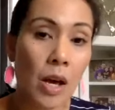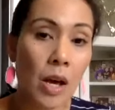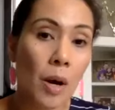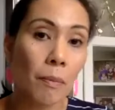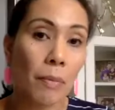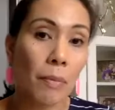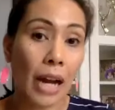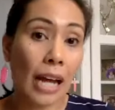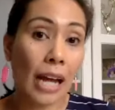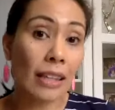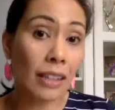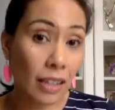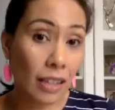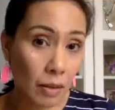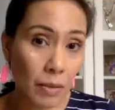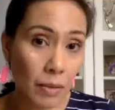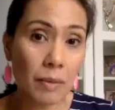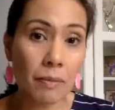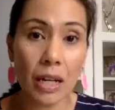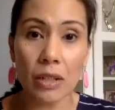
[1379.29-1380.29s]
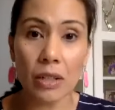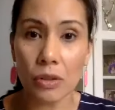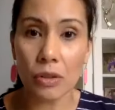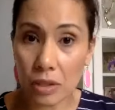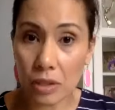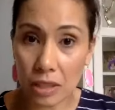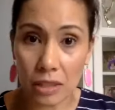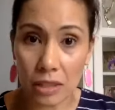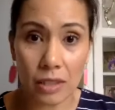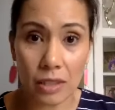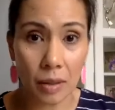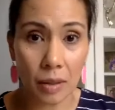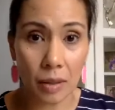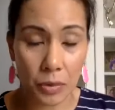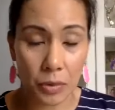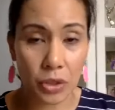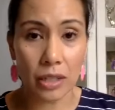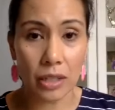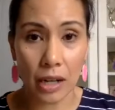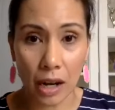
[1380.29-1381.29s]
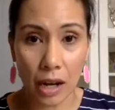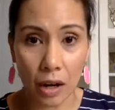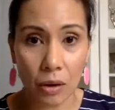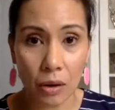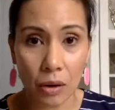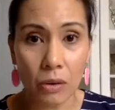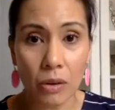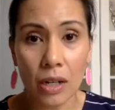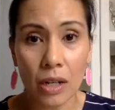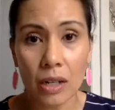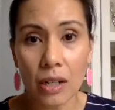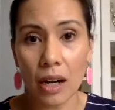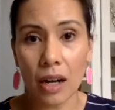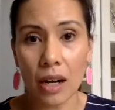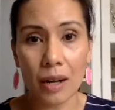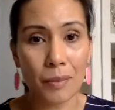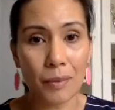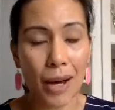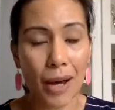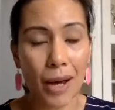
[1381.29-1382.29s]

but I limit my news consumption now. I